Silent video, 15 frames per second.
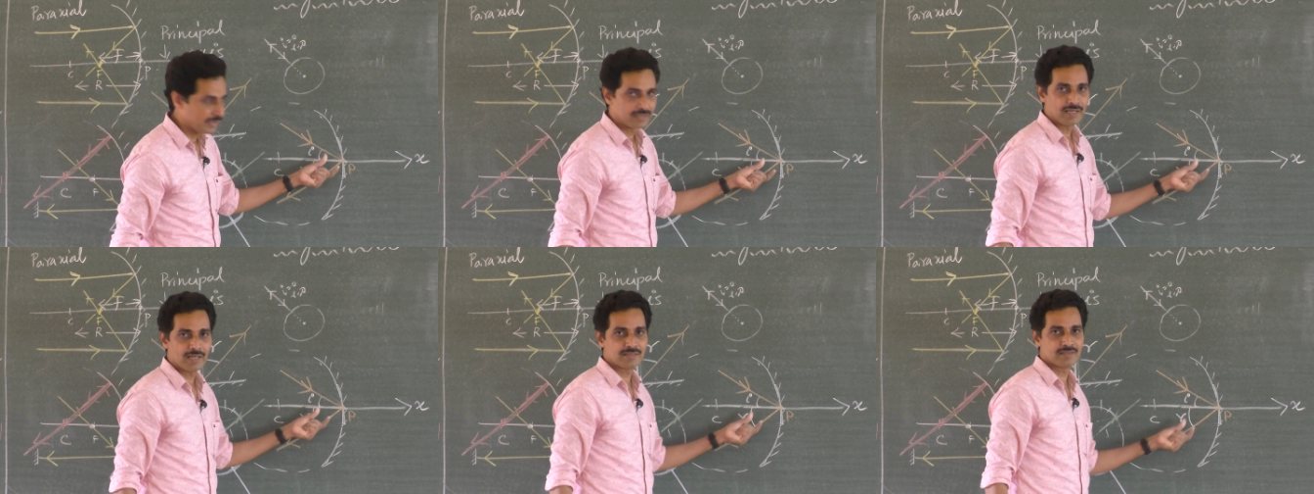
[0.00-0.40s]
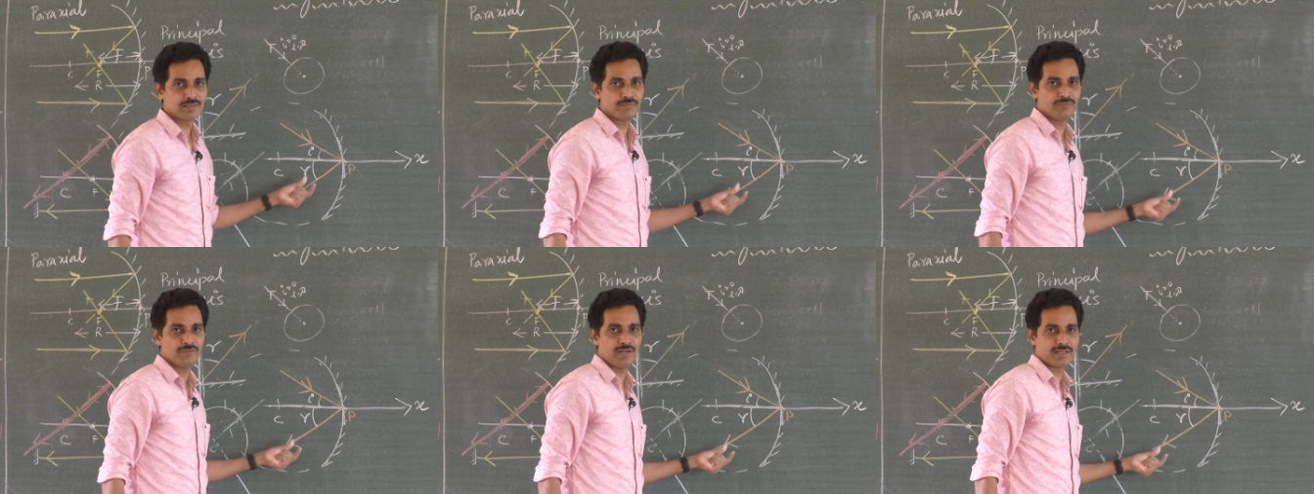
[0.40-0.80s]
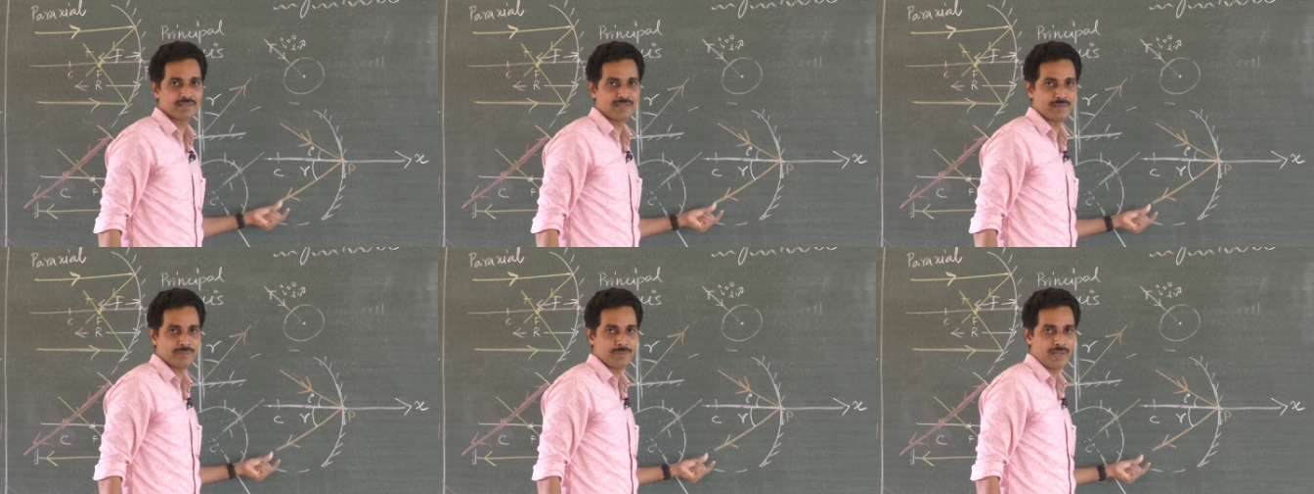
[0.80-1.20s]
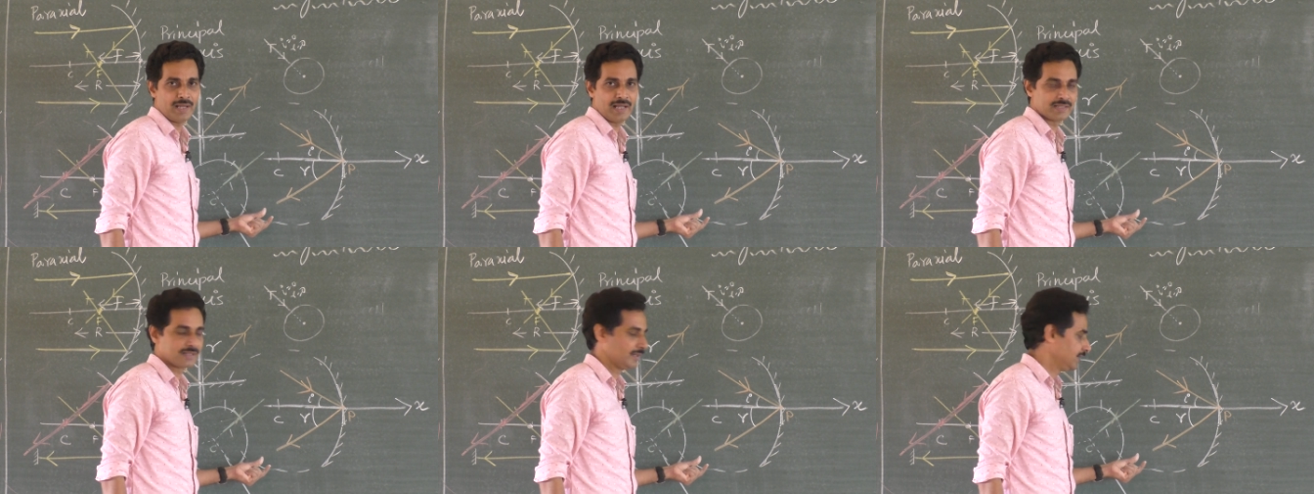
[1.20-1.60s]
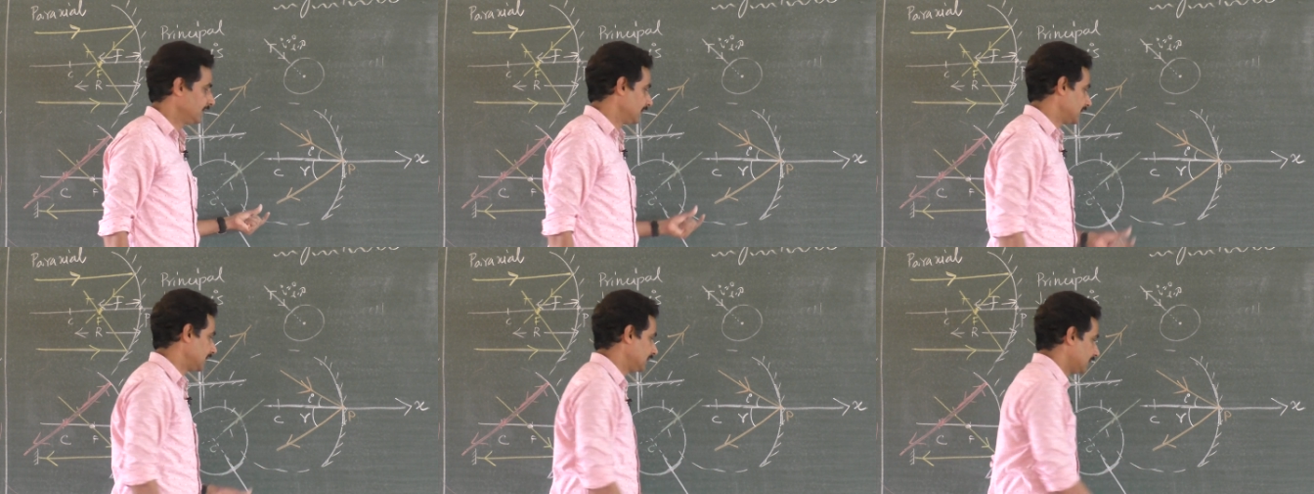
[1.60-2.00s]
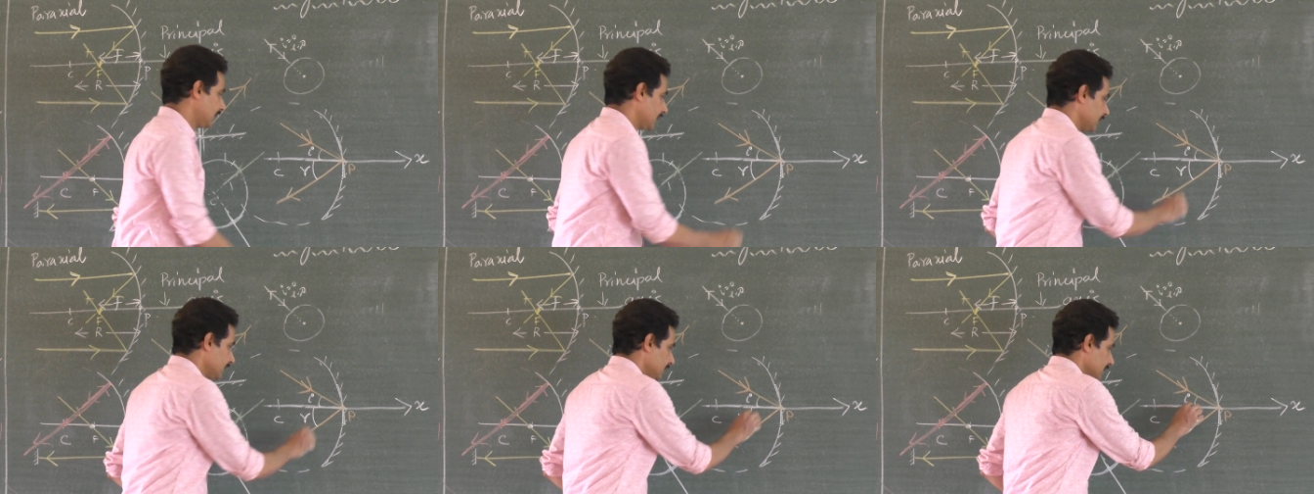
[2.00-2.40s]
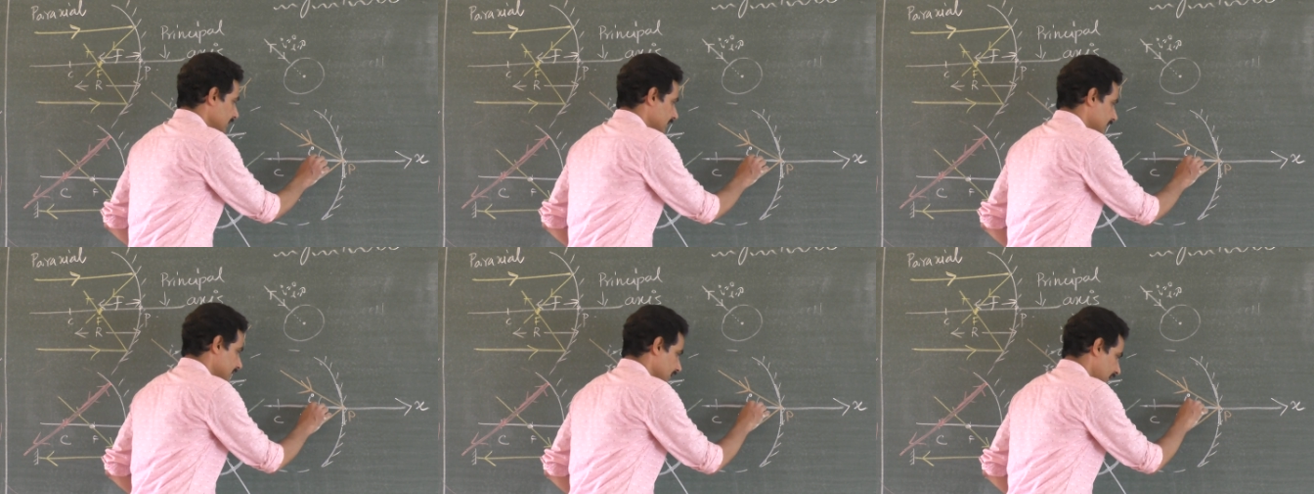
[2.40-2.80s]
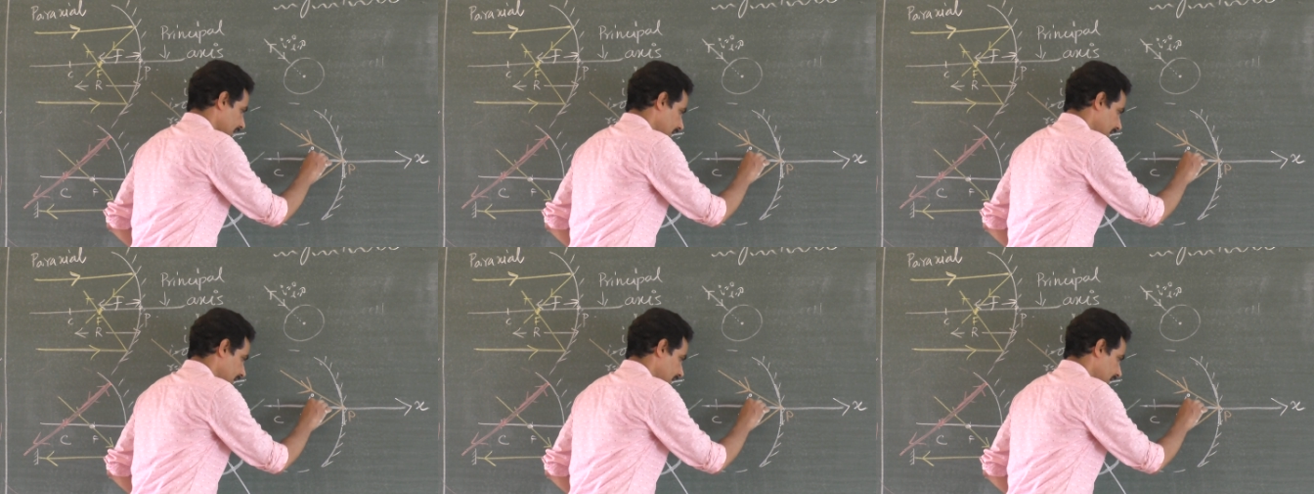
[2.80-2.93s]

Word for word: gets reflected back in the uh,